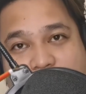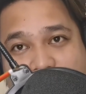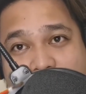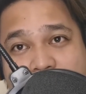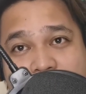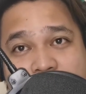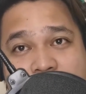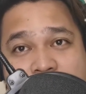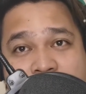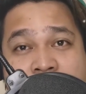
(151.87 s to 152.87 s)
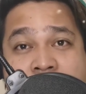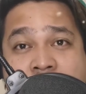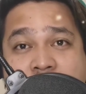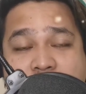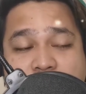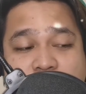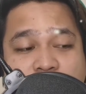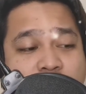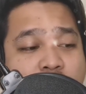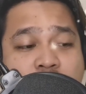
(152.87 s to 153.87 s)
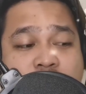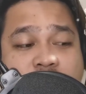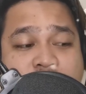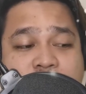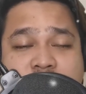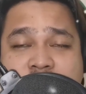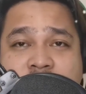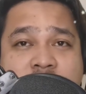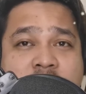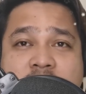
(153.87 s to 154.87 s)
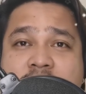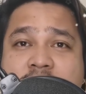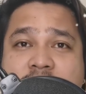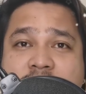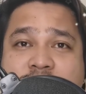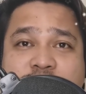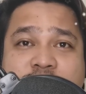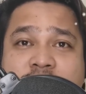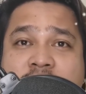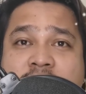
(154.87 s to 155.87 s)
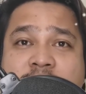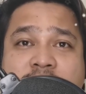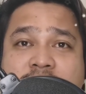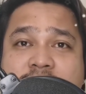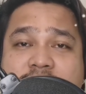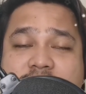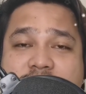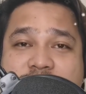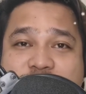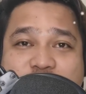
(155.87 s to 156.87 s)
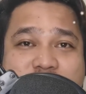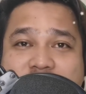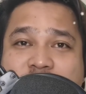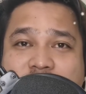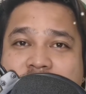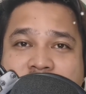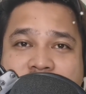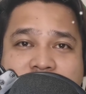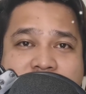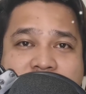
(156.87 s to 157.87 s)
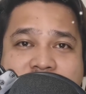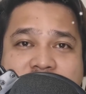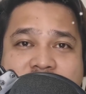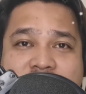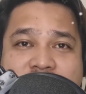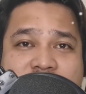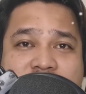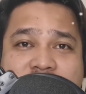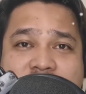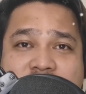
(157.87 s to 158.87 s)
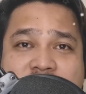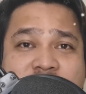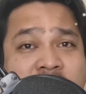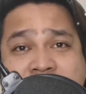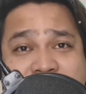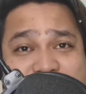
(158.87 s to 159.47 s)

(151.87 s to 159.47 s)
From now on, our troubles will be out of